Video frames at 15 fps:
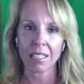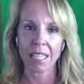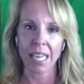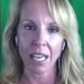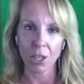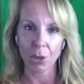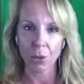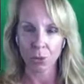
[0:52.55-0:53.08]
to
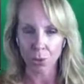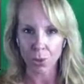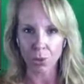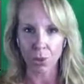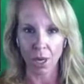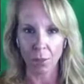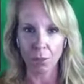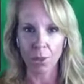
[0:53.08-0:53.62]
get you
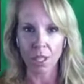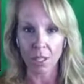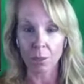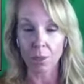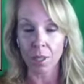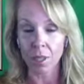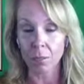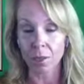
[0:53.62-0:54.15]
through a
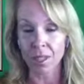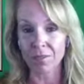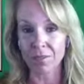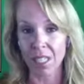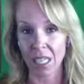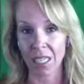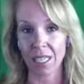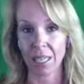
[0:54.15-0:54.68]
really, really
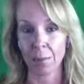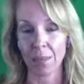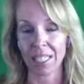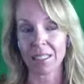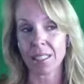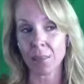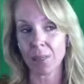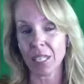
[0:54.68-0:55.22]
rough time
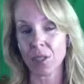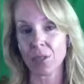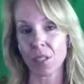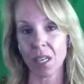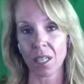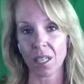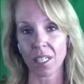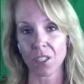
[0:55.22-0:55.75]
and somebody
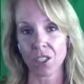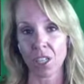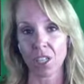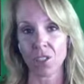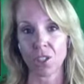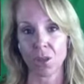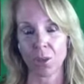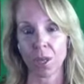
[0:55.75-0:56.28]
who's not going to
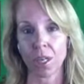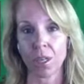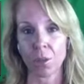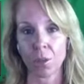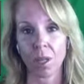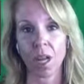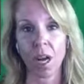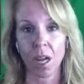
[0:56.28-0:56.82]
judge you and
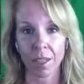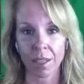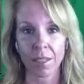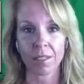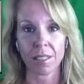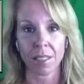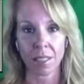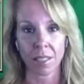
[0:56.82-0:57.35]
who will
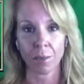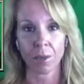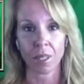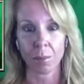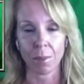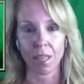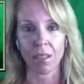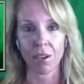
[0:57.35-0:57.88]
authentically
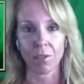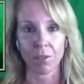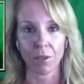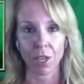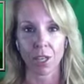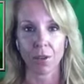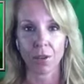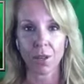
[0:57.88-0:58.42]
really be there
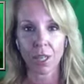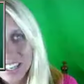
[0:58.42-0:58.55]
for you.